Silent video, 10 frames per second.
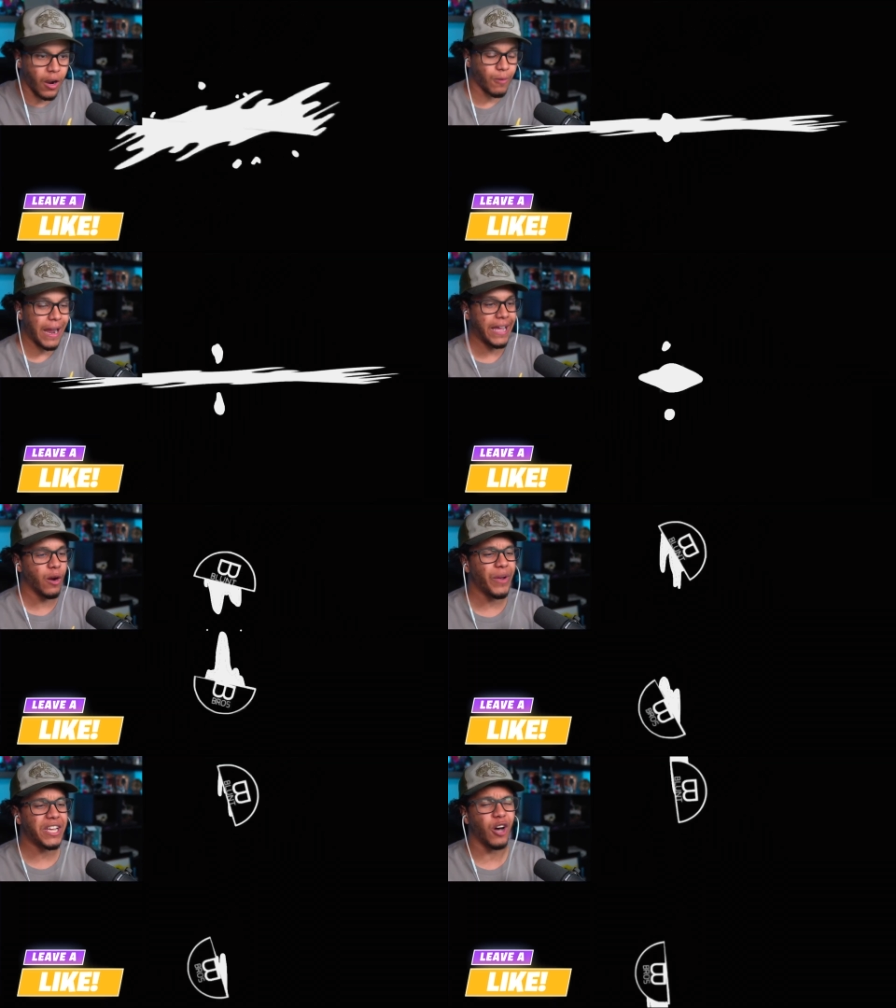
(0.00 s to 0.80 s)
All right,
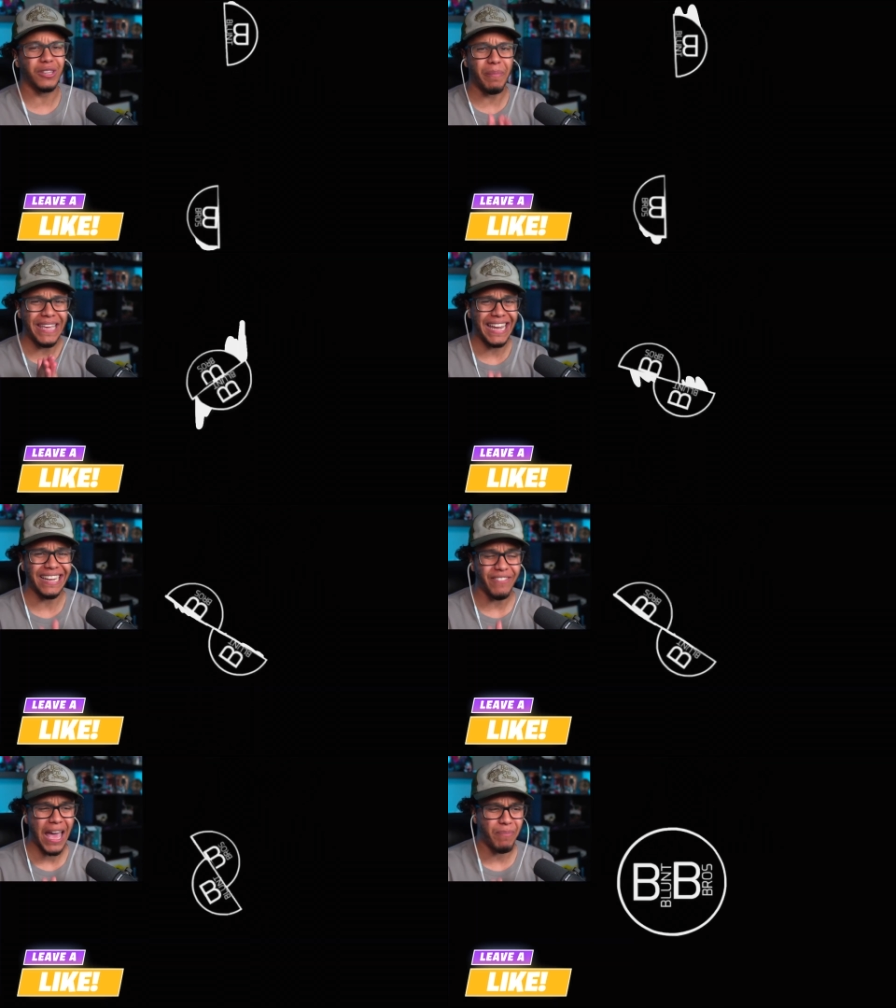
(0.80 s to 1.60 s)
here we go. The
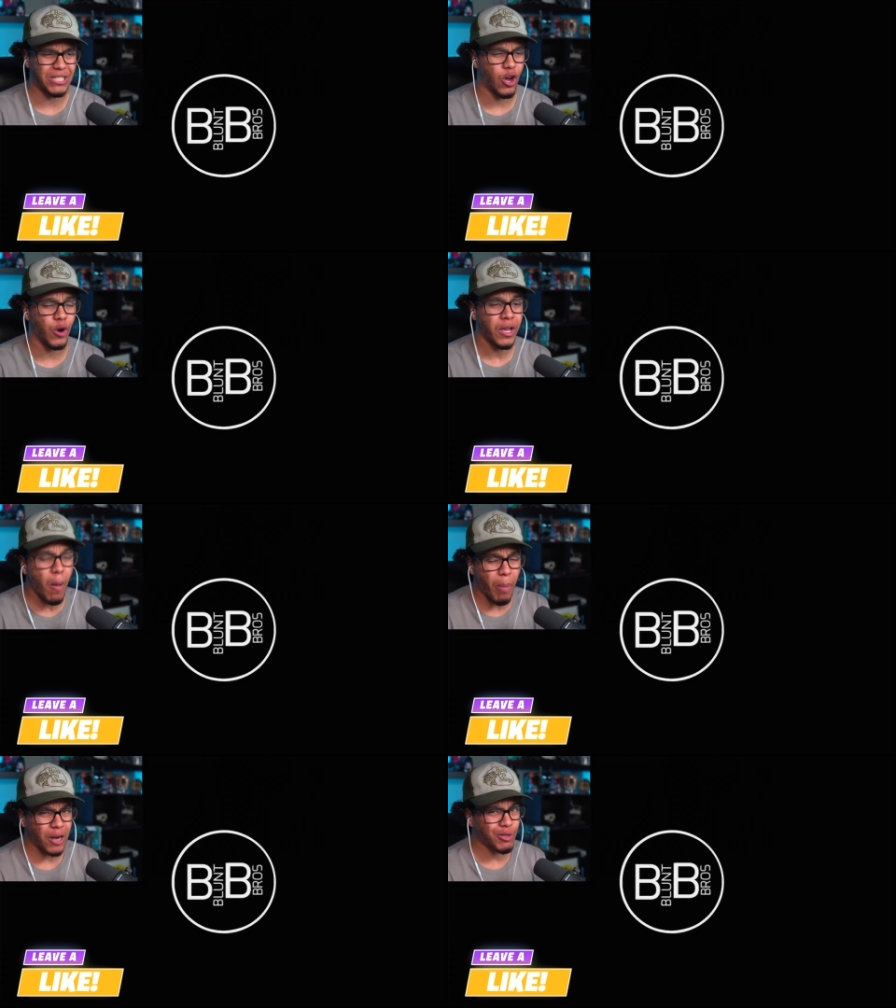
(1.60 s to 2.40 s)
beginning of the episode,
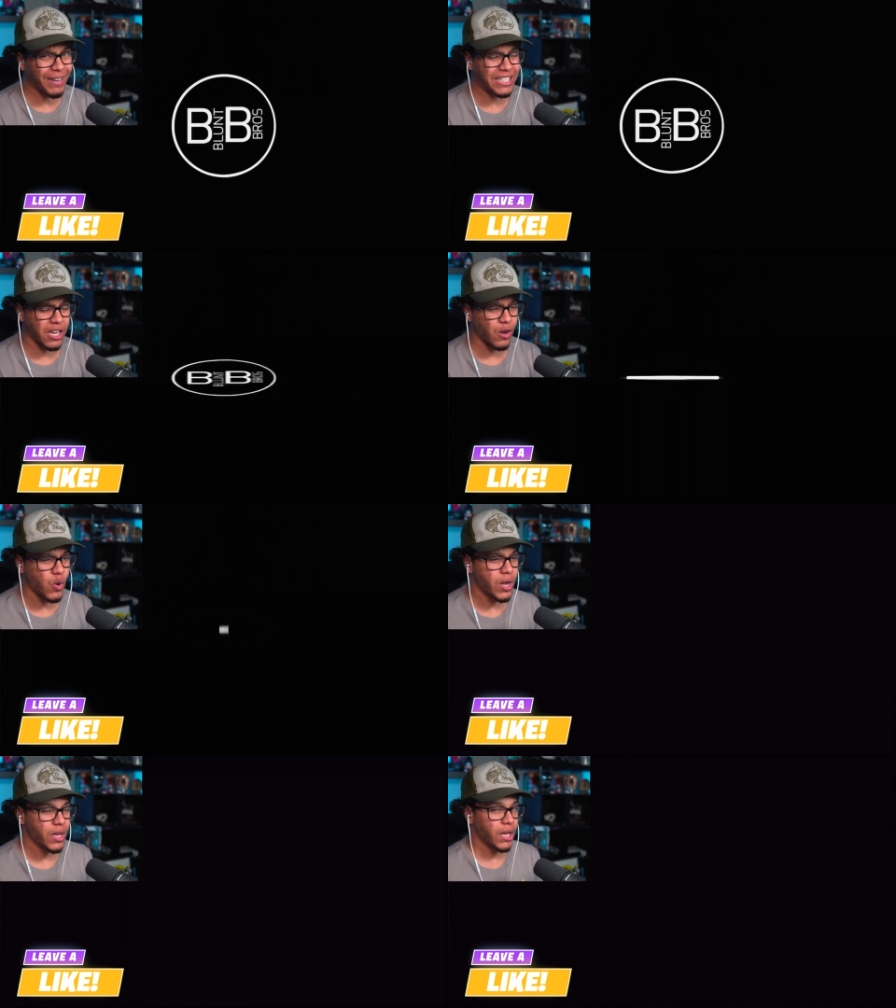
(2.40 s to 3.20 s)
part
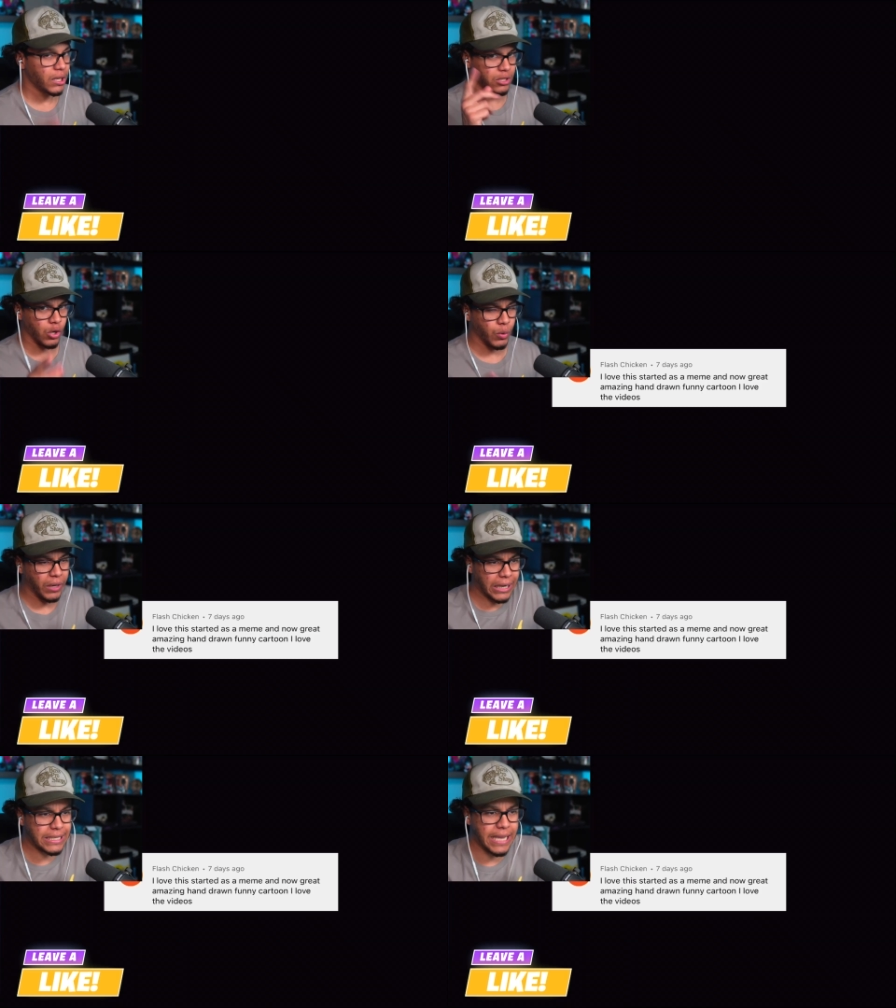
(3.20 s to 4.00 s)
22, Dune.
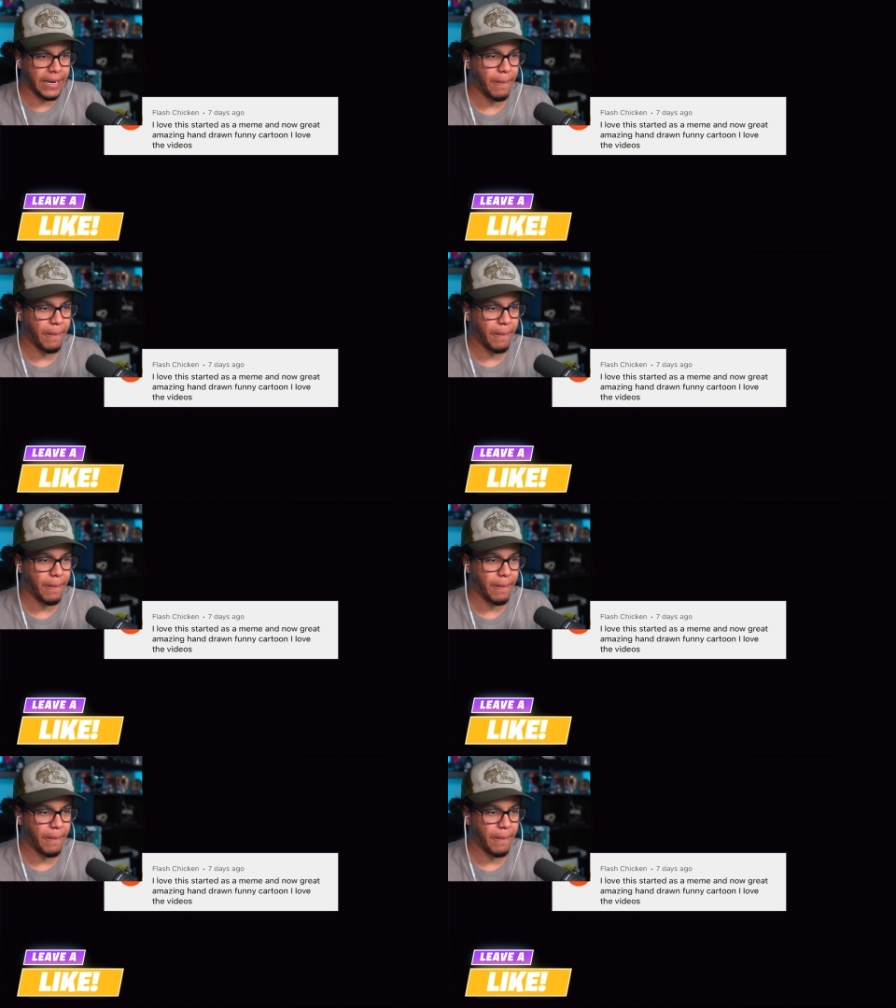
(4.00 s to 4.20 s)
Let's get it.